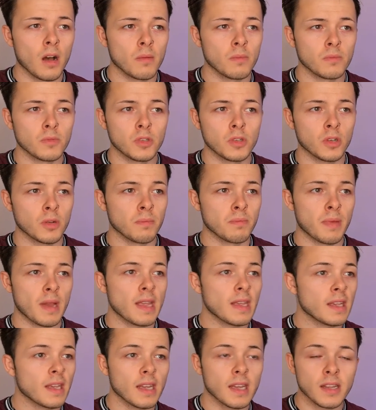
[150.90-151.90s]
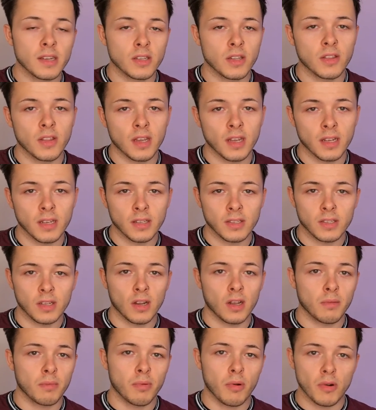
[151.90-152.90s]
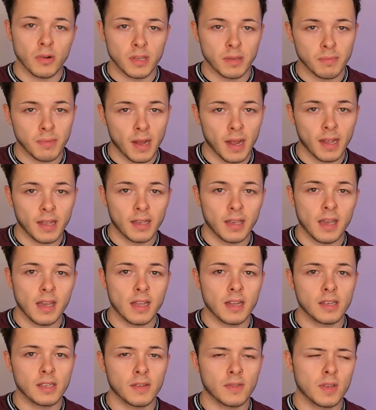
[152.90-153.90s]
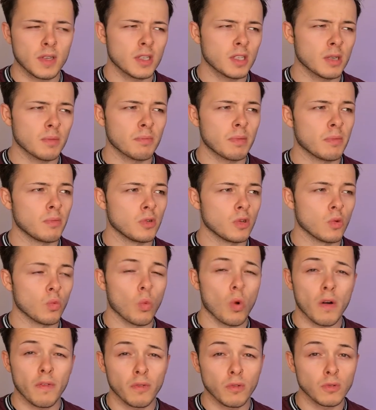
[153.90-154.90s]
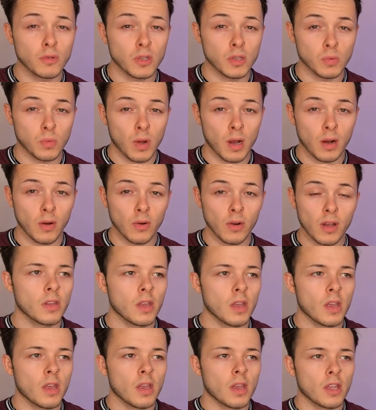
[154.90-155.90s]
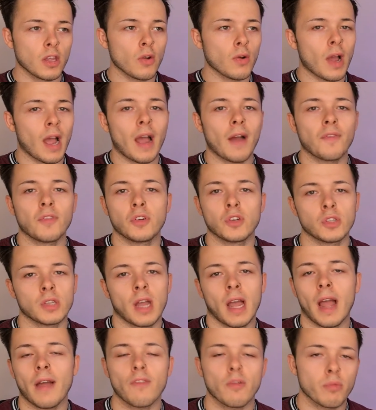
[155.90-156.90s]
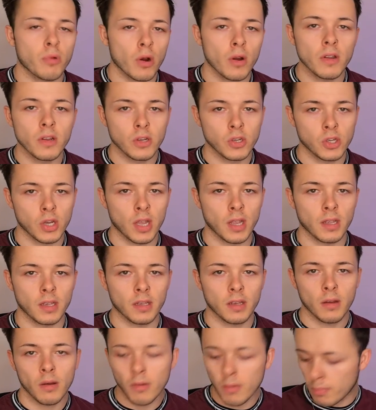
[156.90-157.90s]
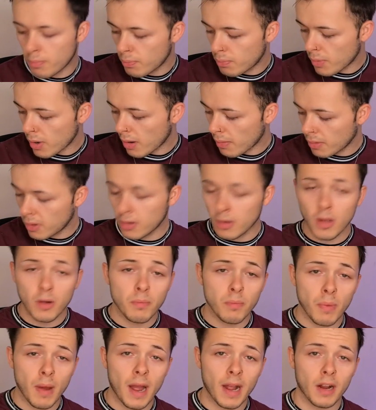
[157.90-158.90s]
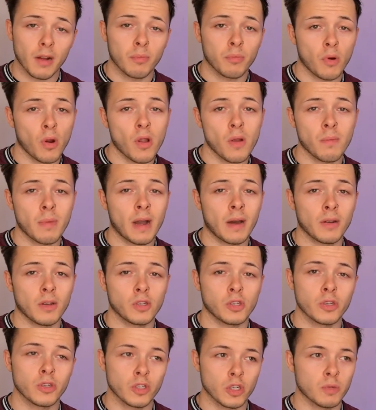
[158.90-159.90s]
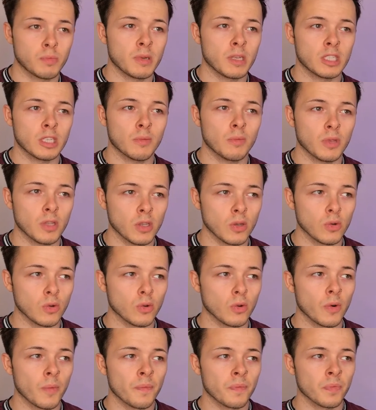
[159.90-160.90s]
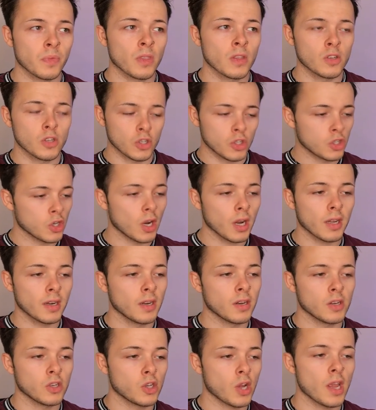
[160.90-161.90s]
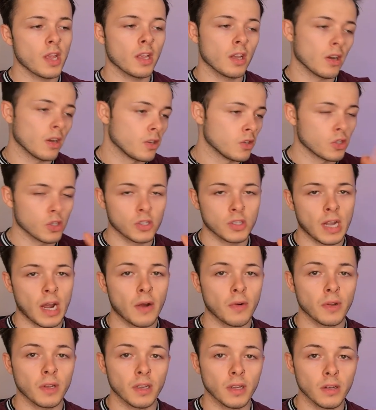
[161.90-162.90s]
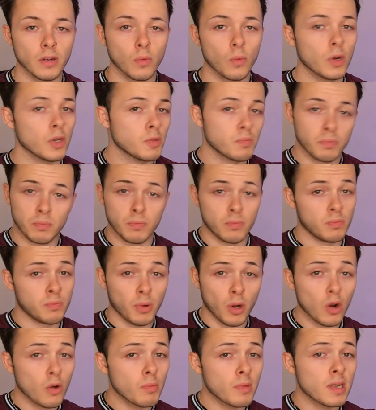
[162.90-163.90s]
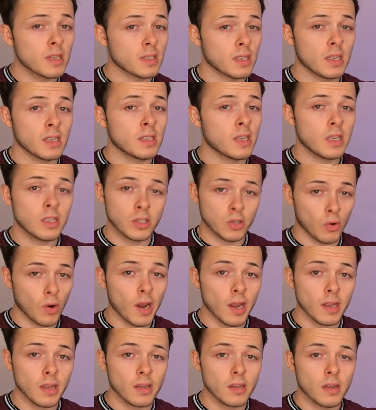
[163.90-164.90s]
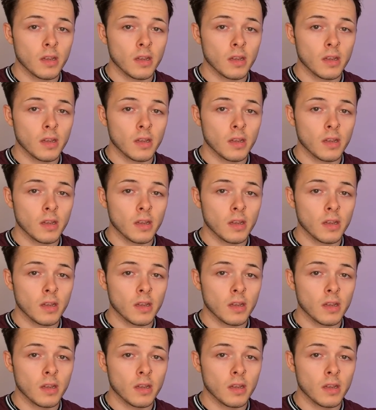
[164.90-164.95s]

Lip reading: You can bake it into things like protein pancakes. I've seen some people do waffles as well. You don't have to just have a protein shake. A good bag of protein powder shouldn't just be something you're just chucking in a shaker and just downing, which by all means, it is great